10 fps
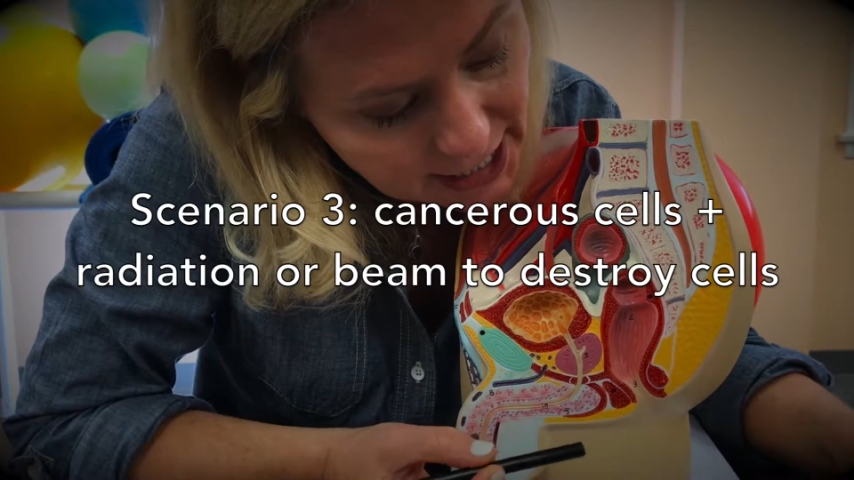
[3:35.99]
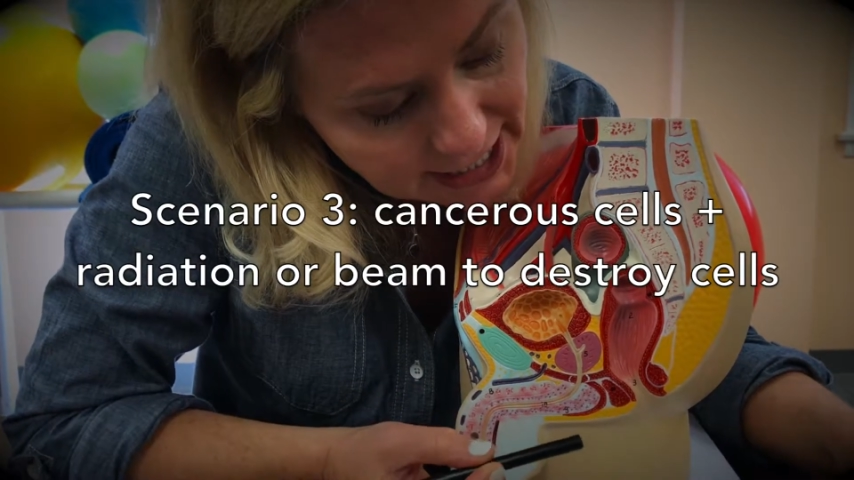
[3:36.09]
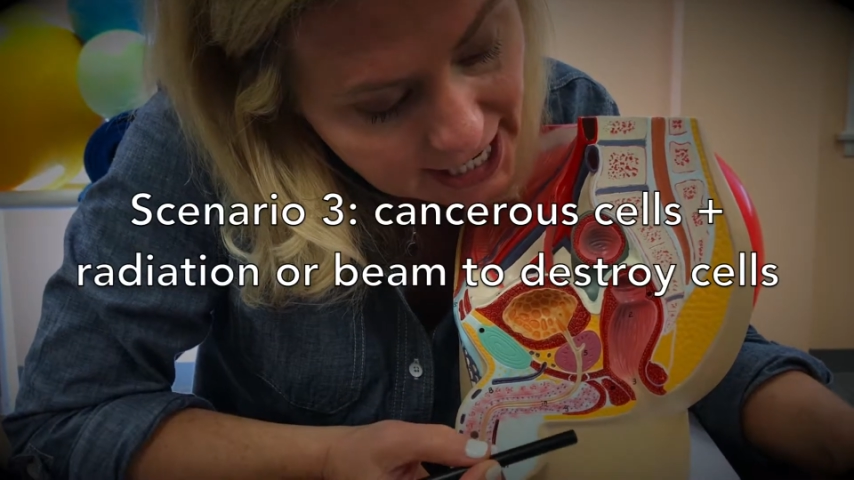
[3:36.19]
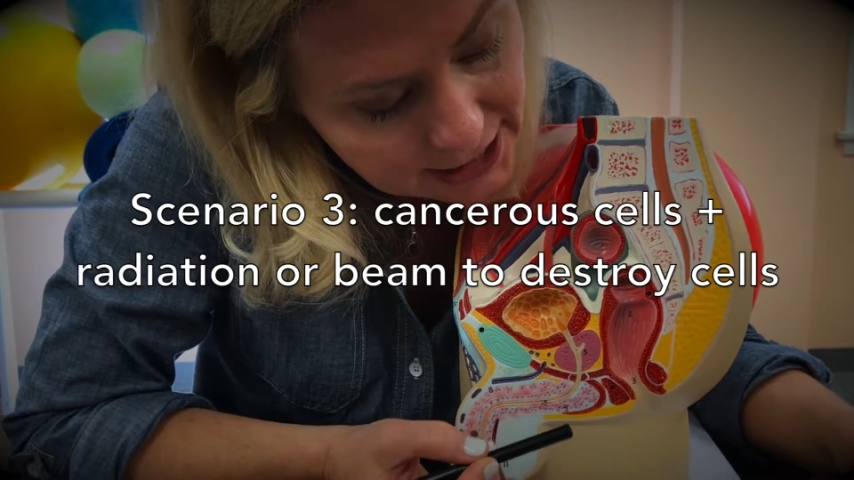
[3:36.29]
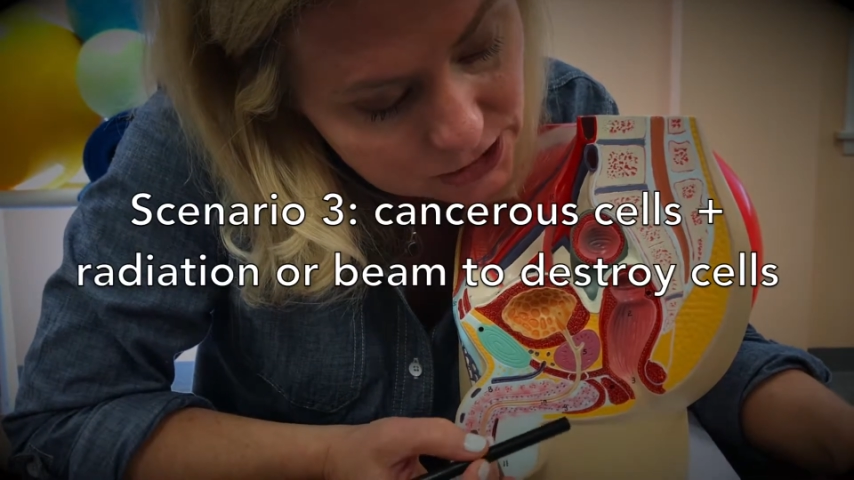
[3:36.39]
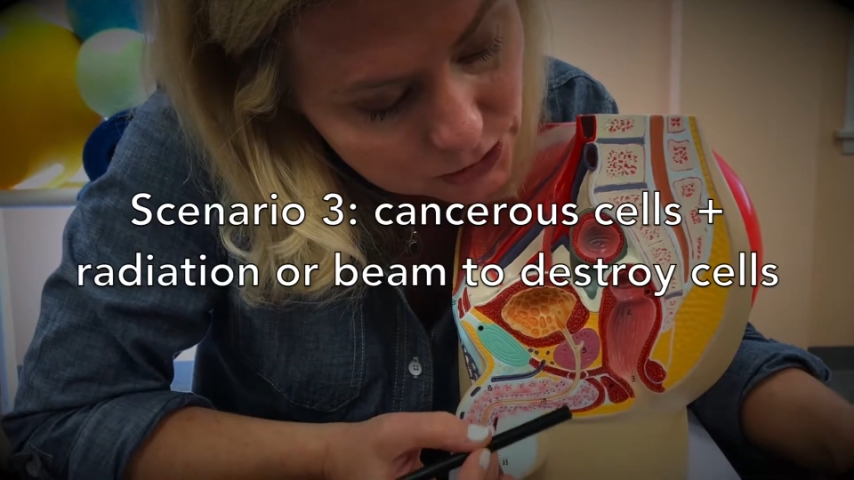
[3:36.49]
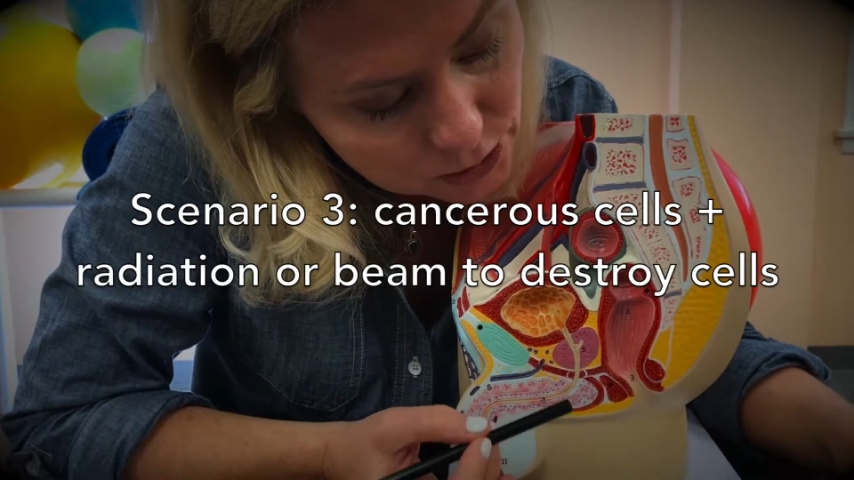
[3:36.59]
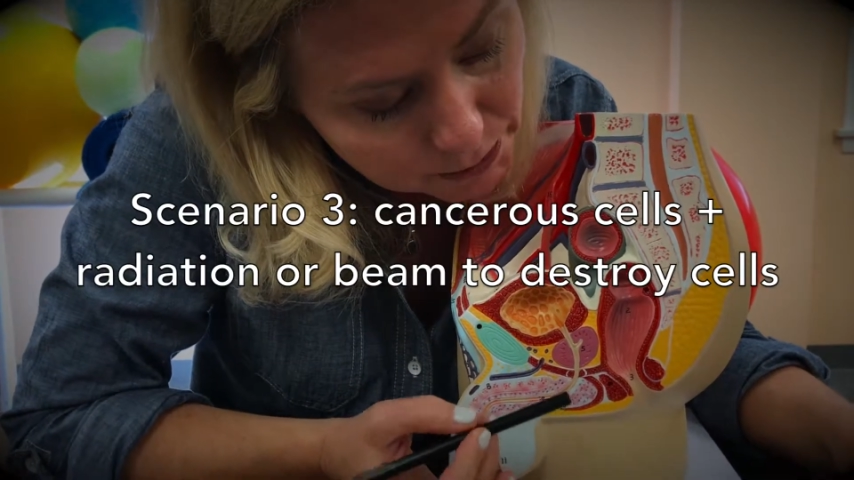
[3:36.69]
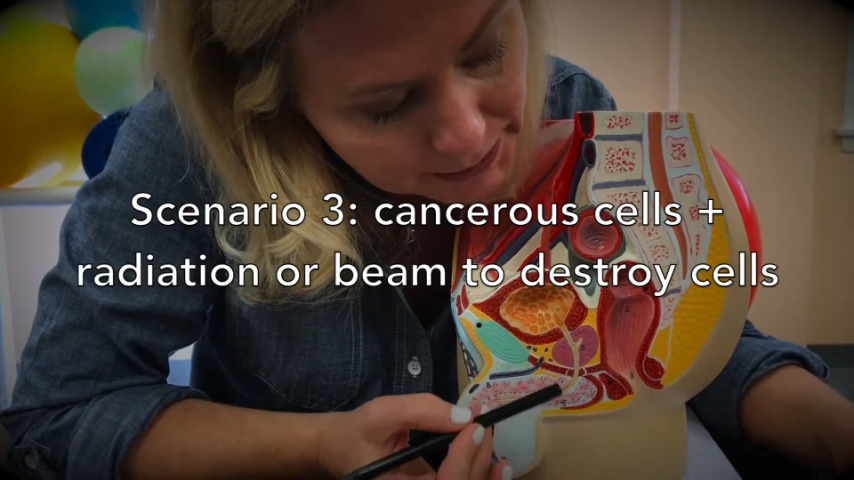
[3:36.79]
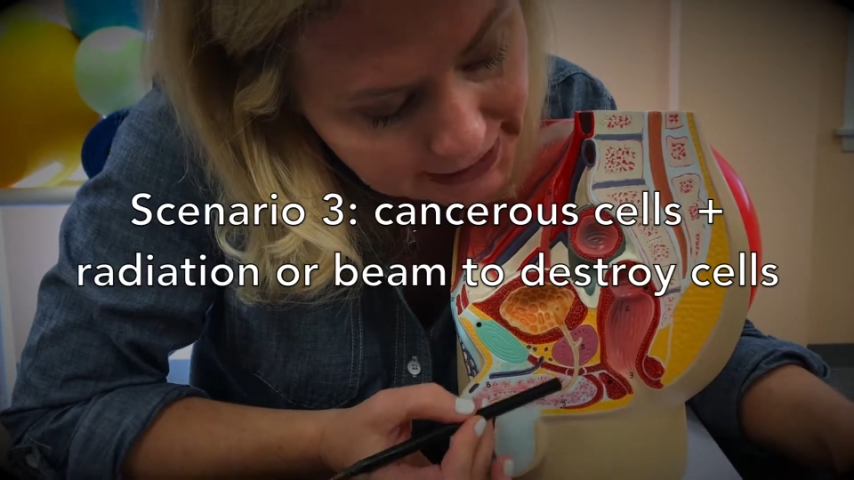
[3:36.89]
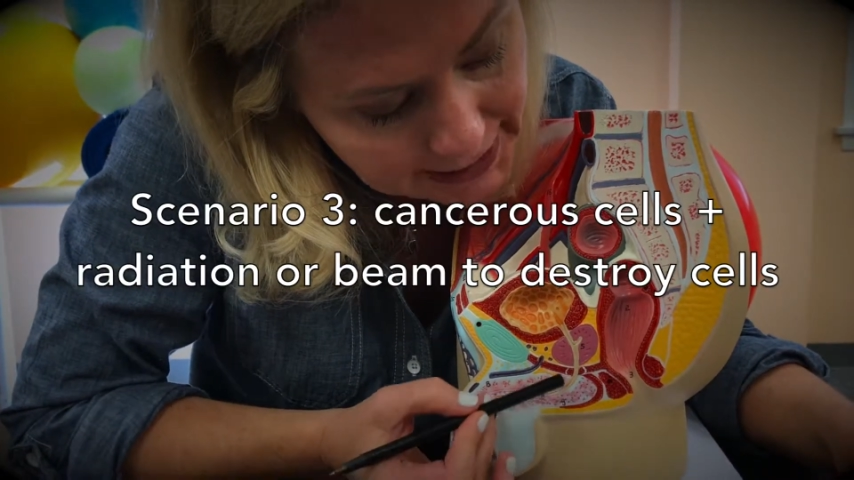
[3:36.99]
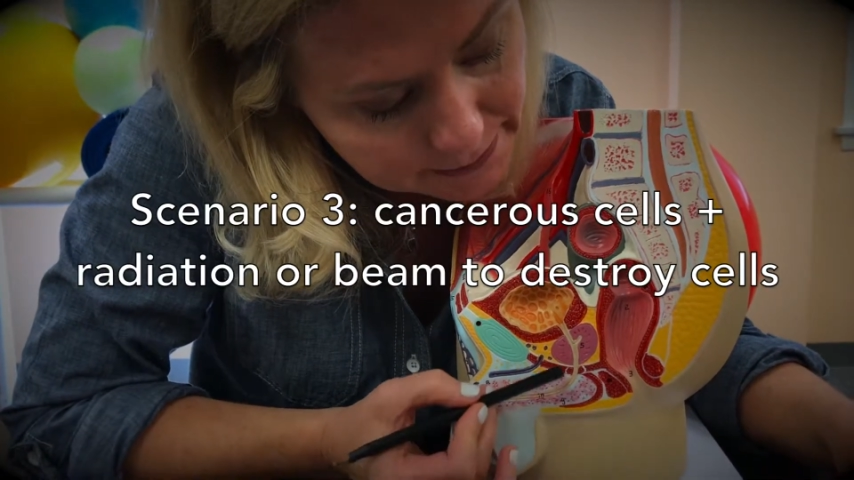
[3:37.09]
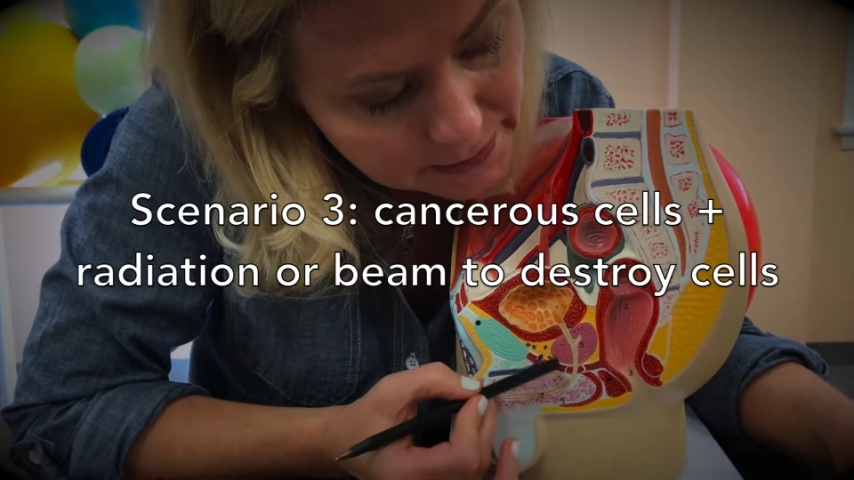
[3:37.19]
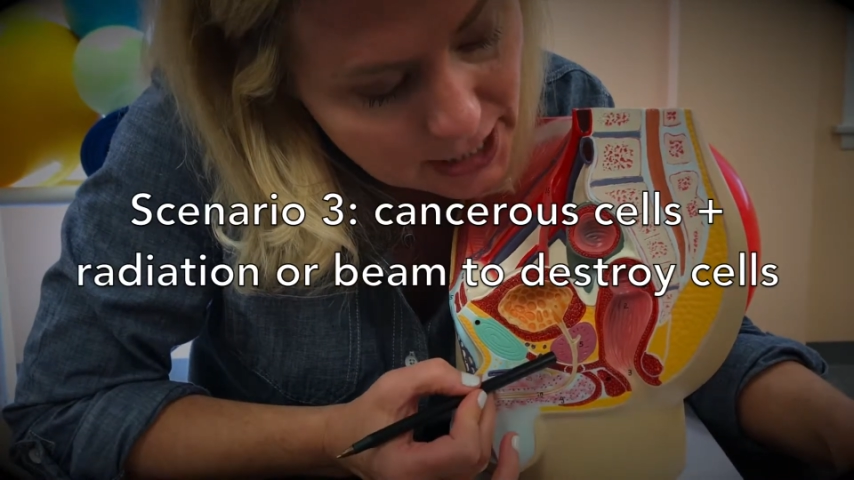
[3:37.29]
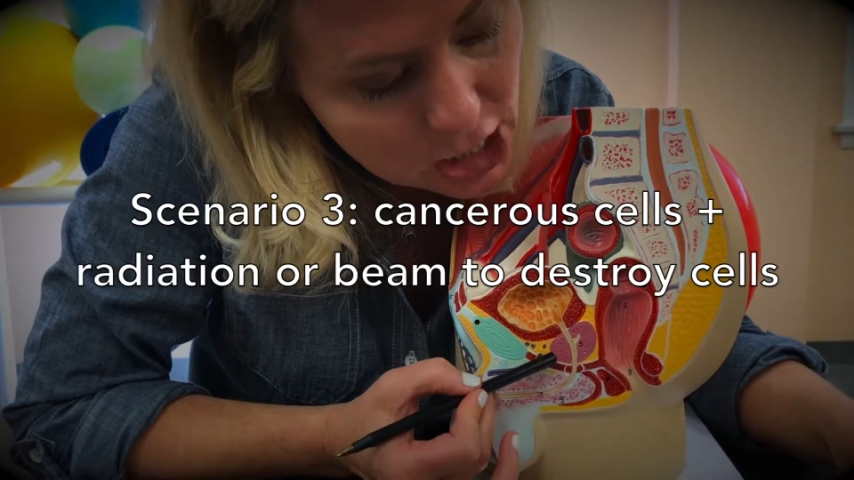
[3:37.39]
an external
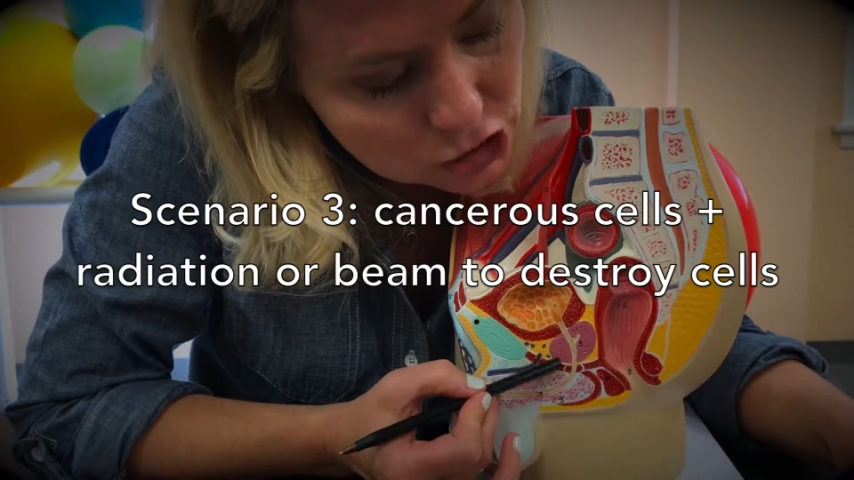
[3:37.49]
beam